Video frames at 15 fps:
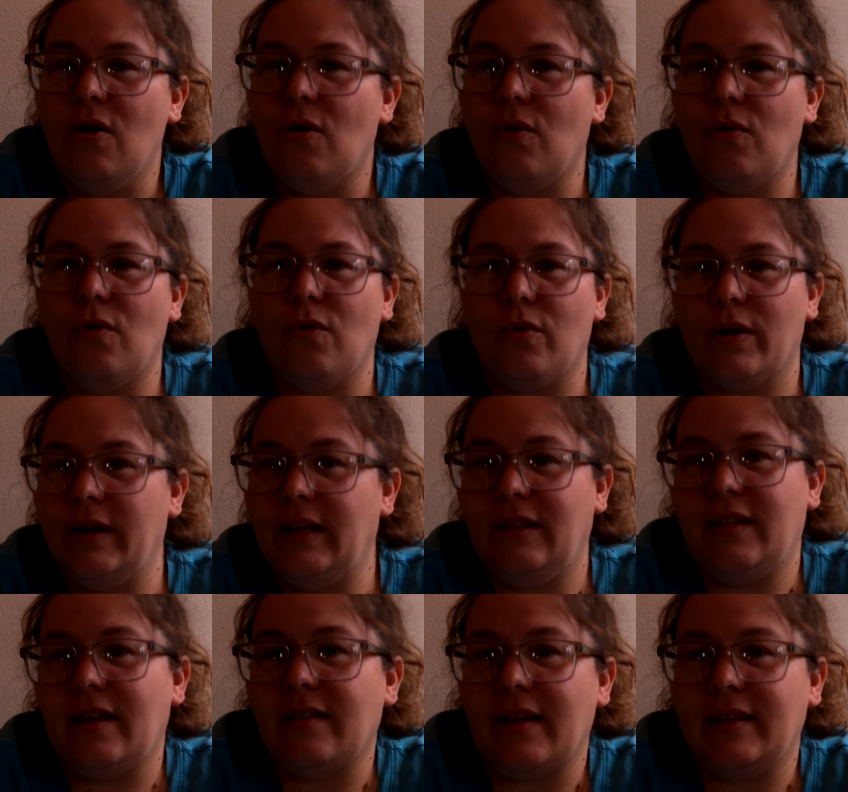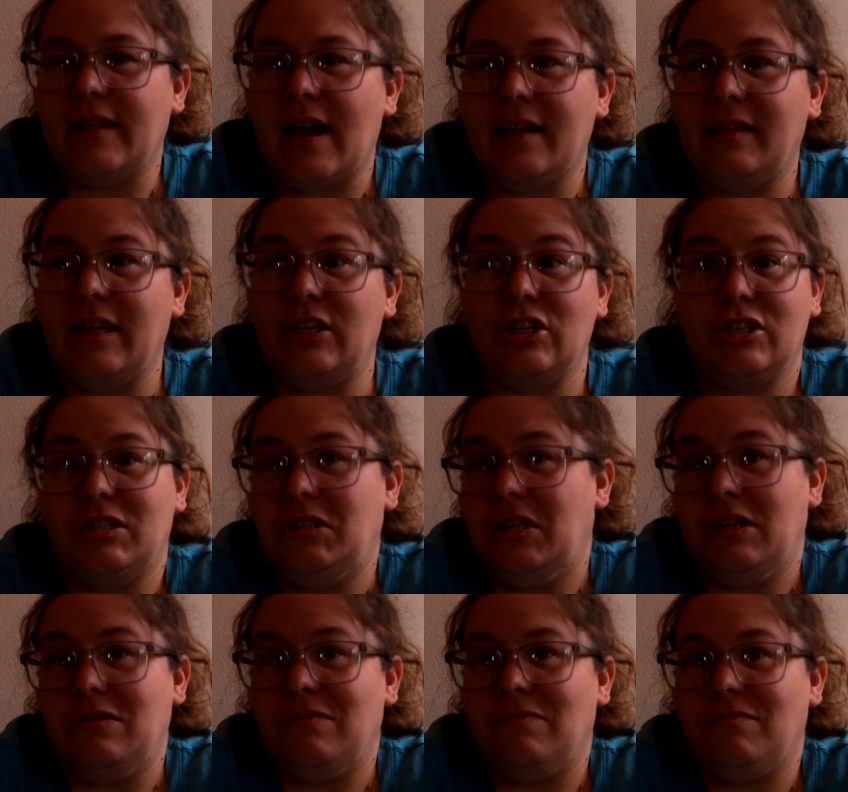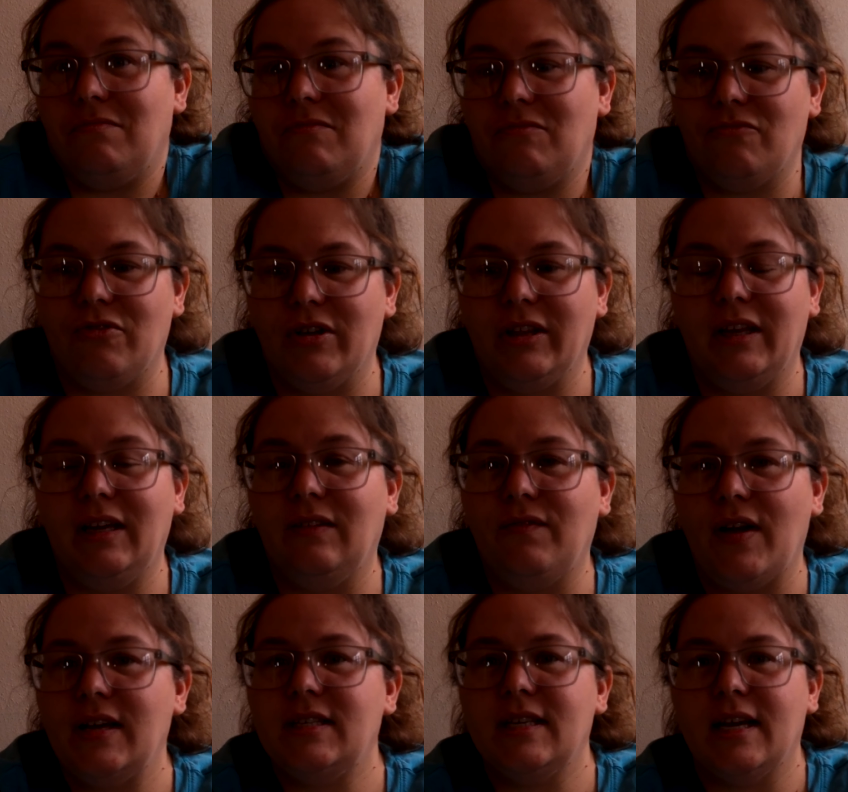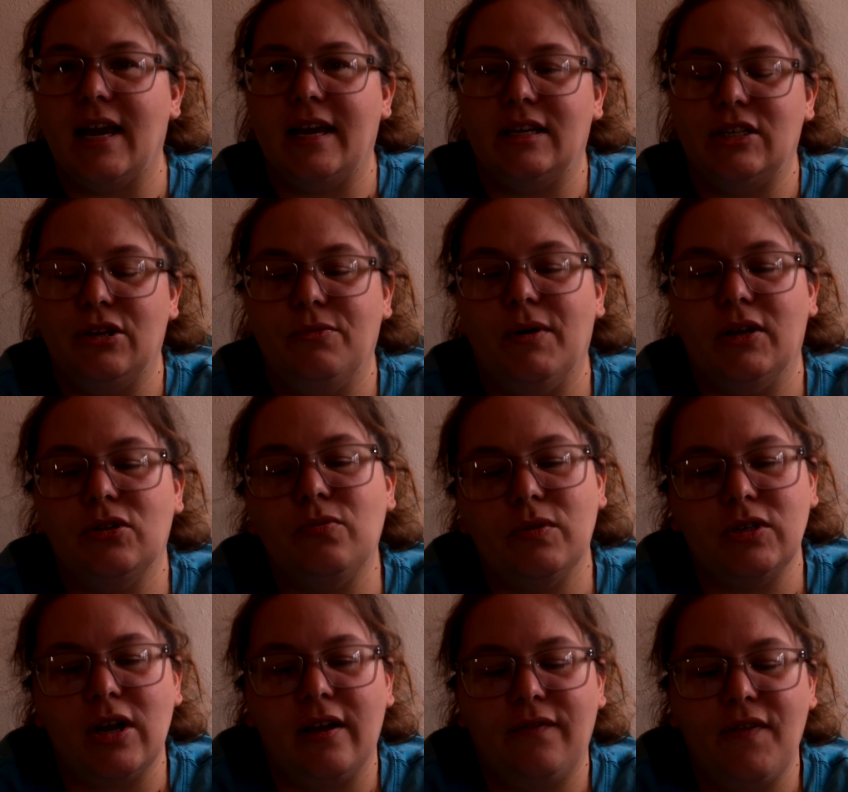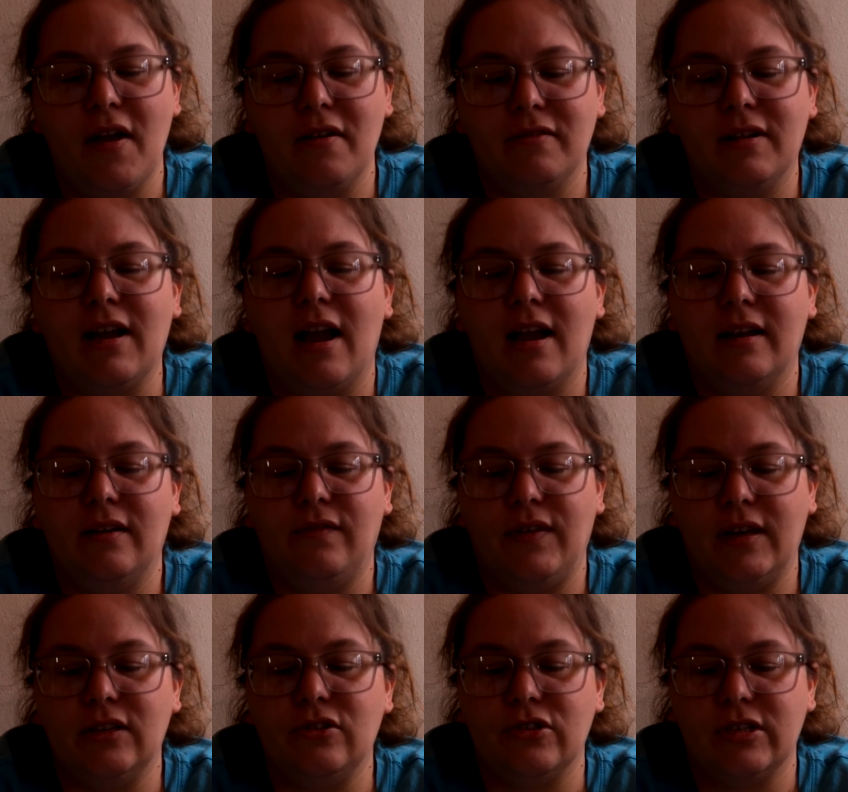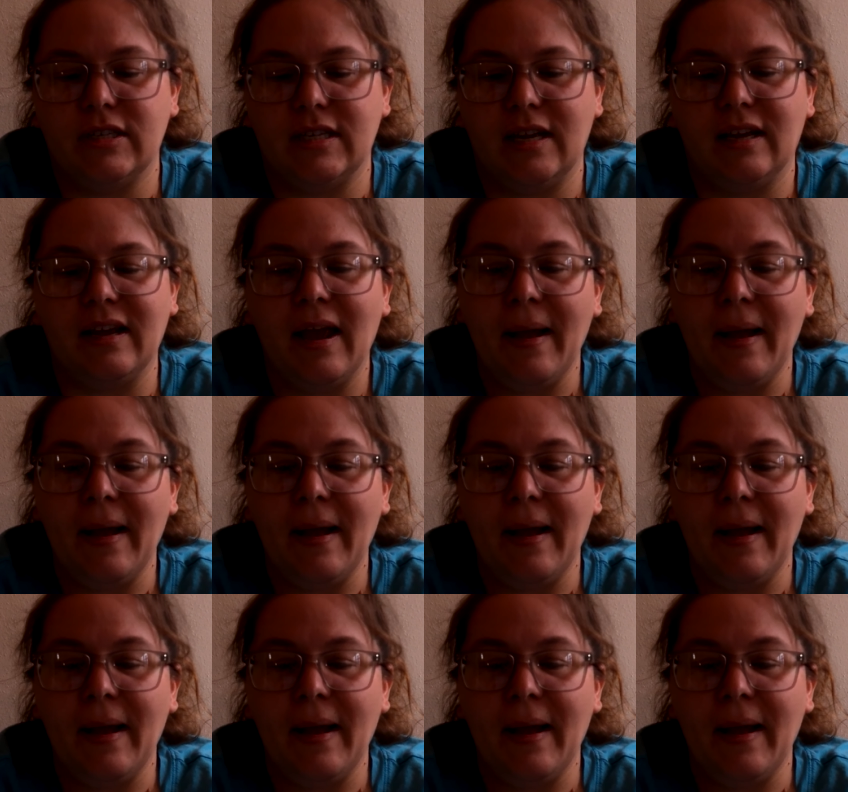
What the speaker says: or anything like that. They just didn't really investigate too much, which I found kind of interesting.